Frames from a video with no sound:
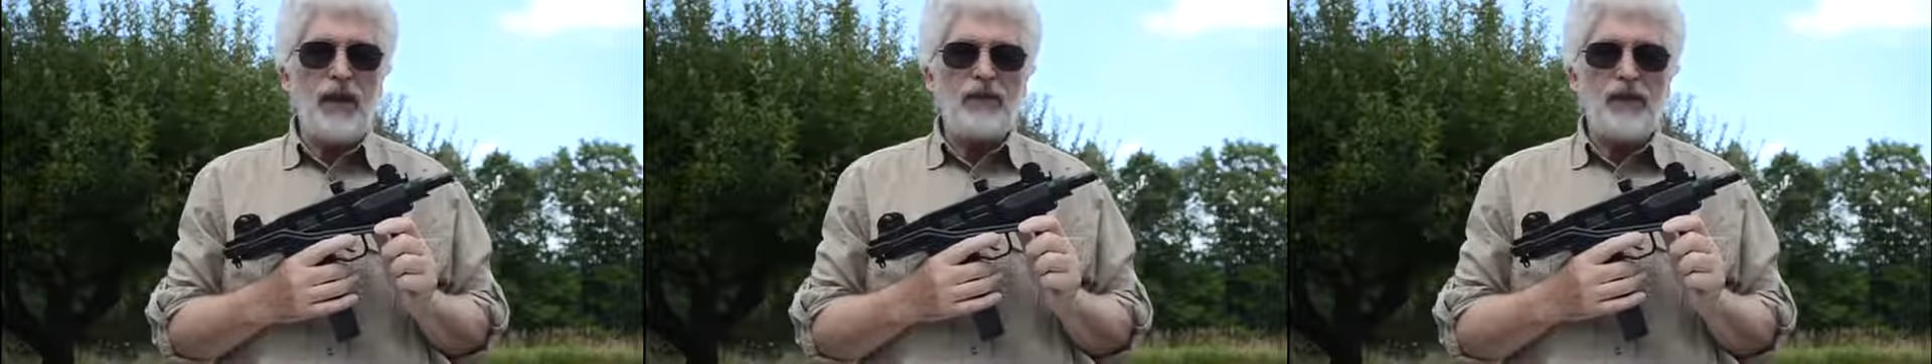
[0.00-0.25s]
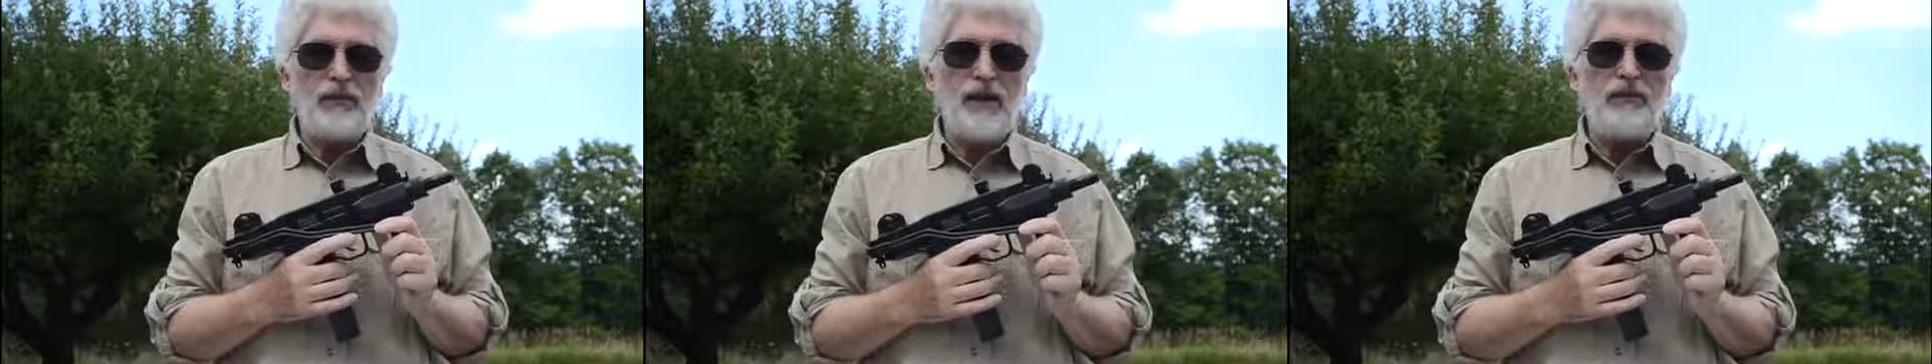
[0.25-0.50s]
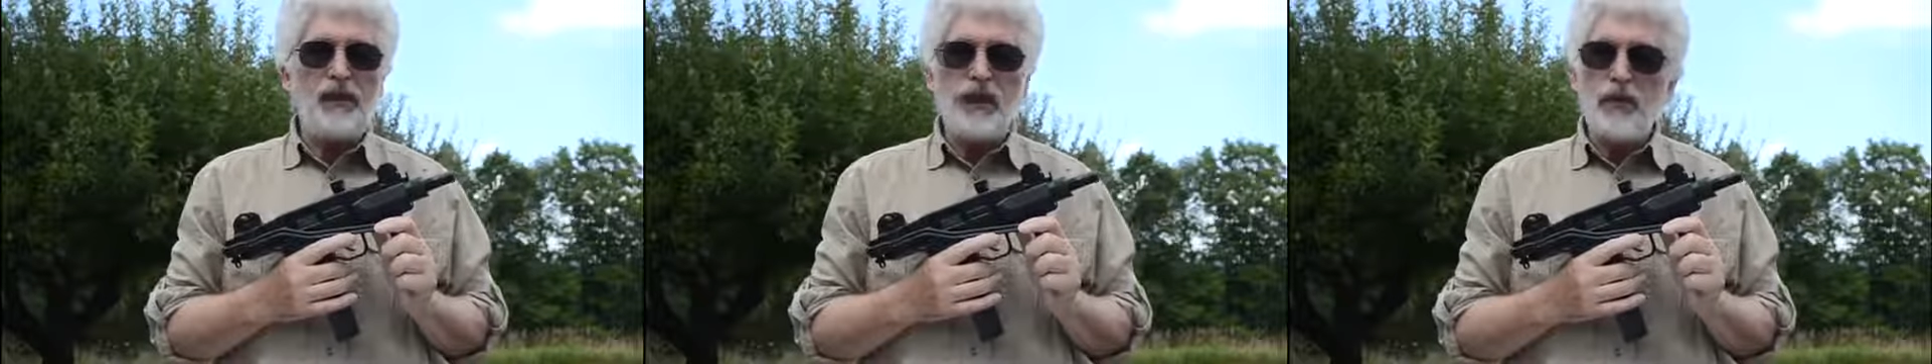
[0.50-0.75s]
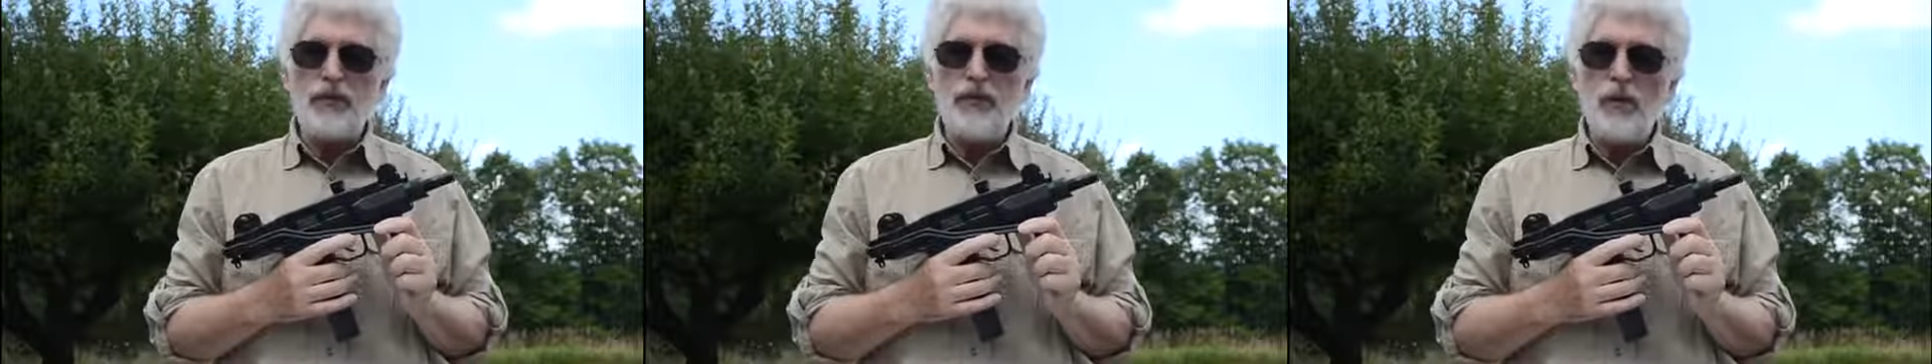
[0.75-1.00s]
as he left the
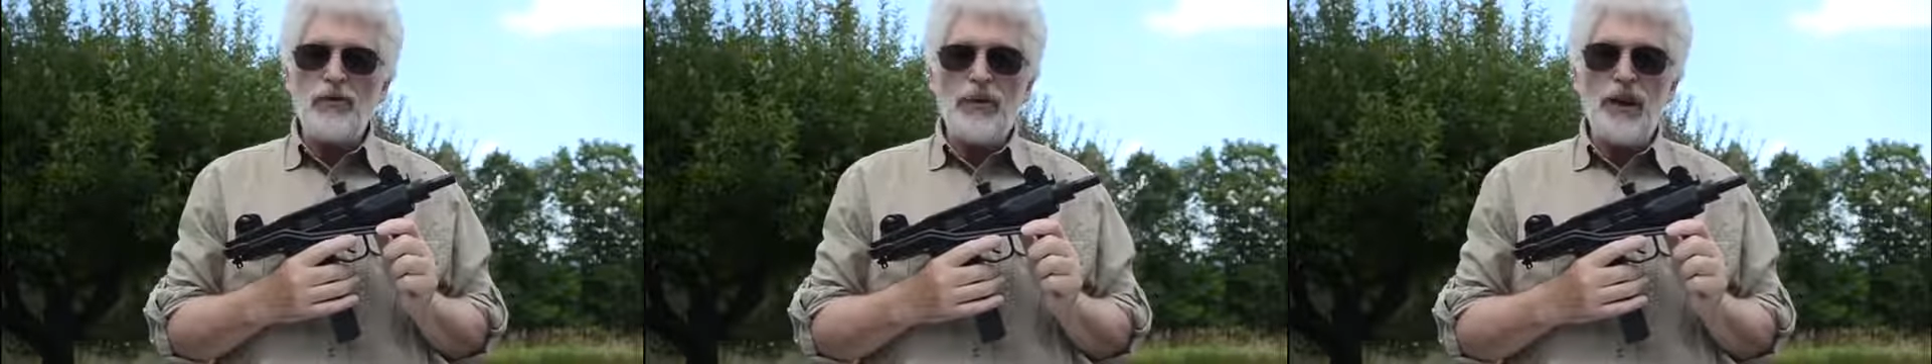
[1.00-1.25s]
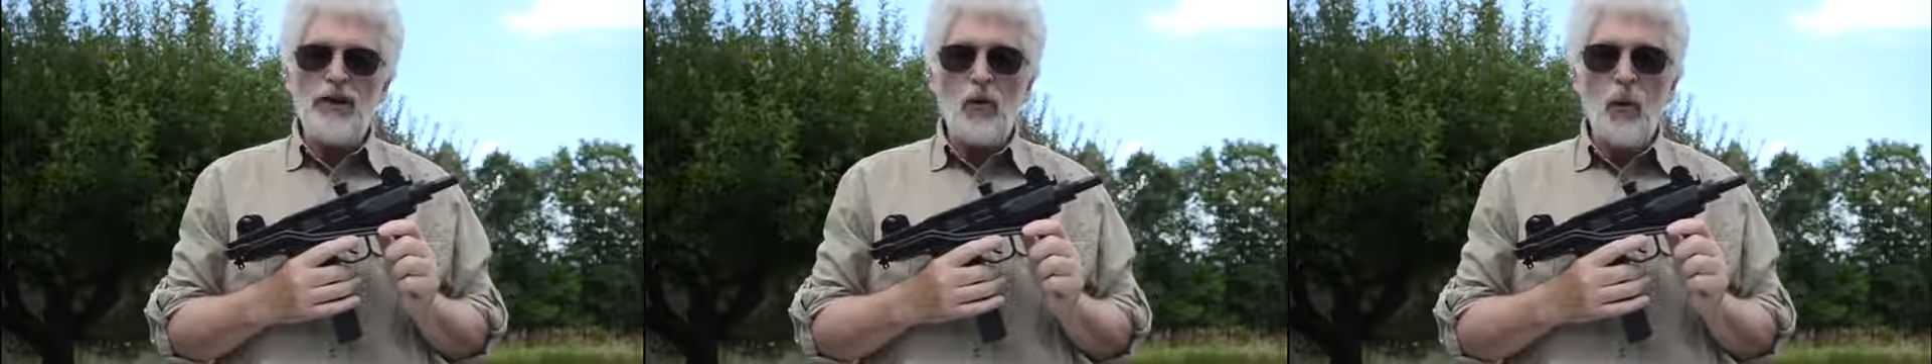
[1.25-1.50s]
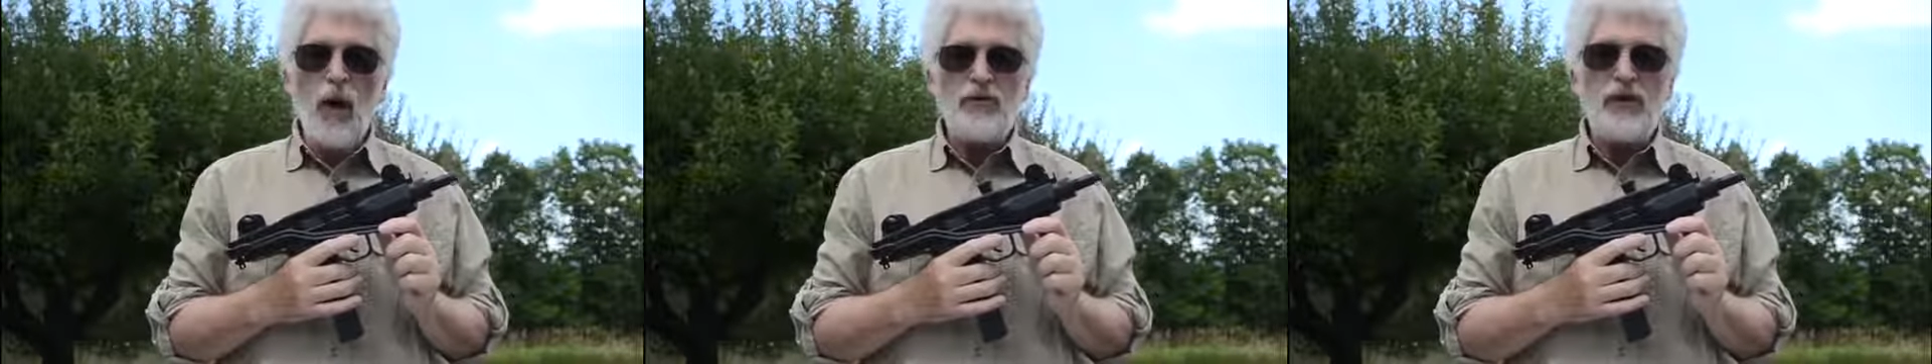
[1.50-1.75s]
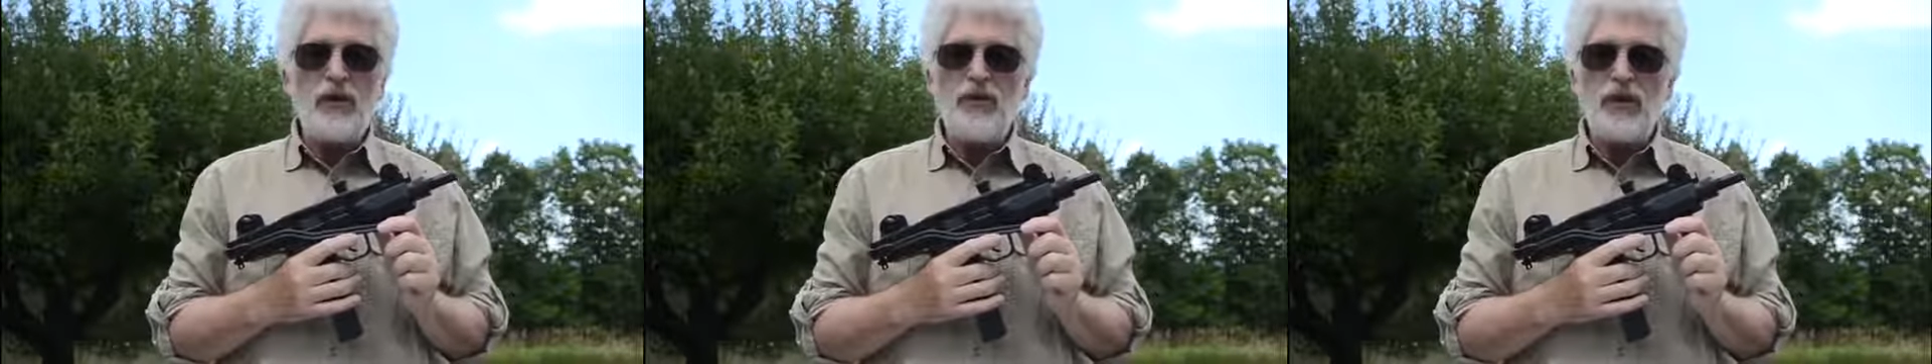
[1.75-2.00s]
Hilton Hotel in
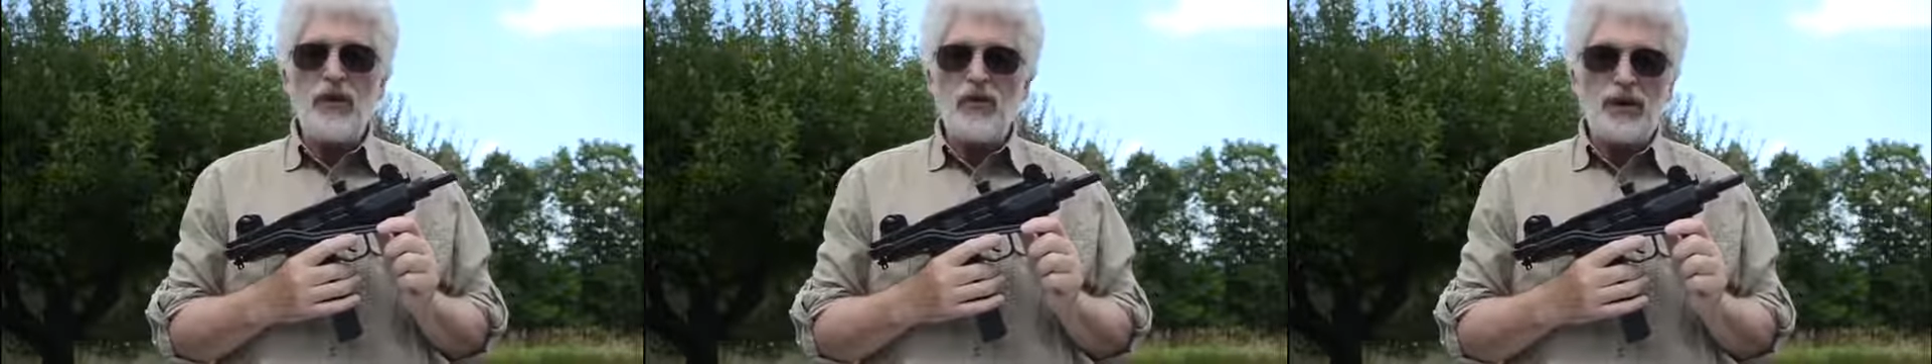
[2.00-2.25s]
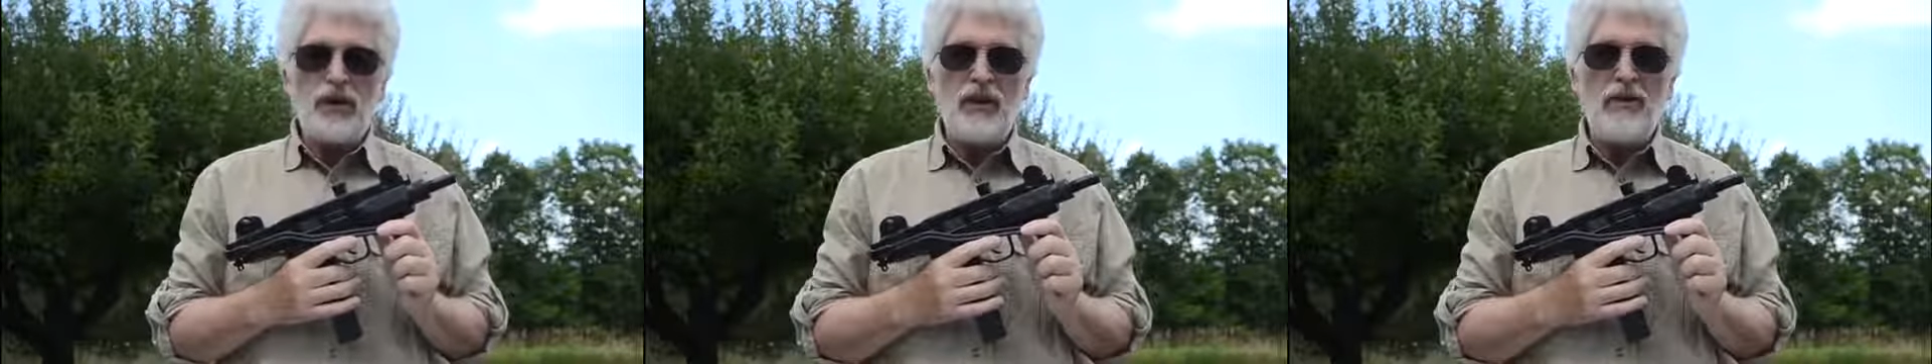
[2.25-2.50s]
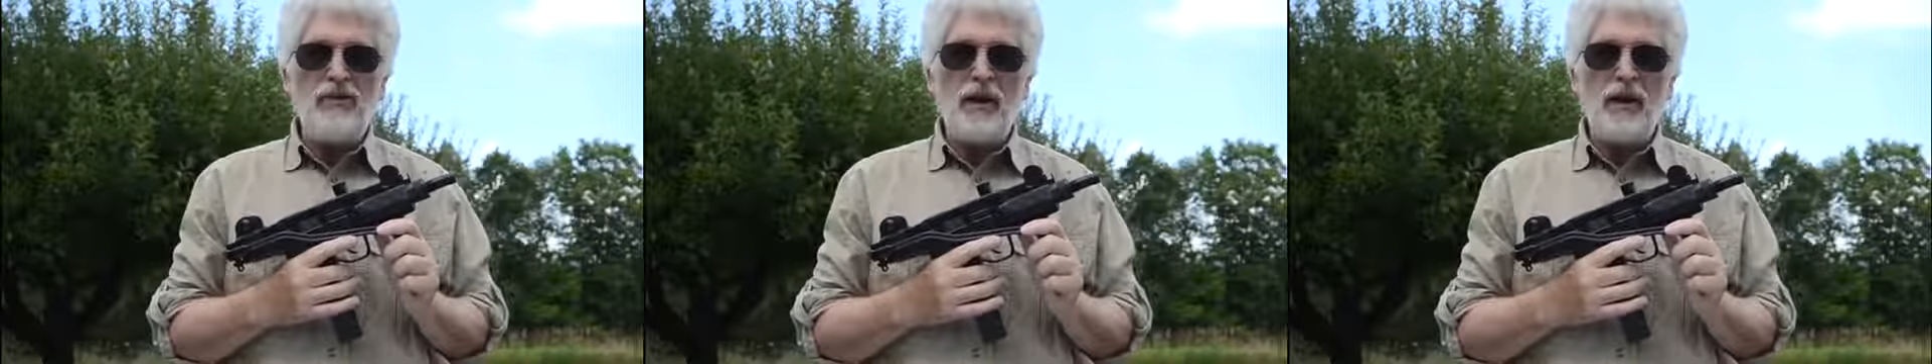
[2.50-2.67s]
Washington, D.C.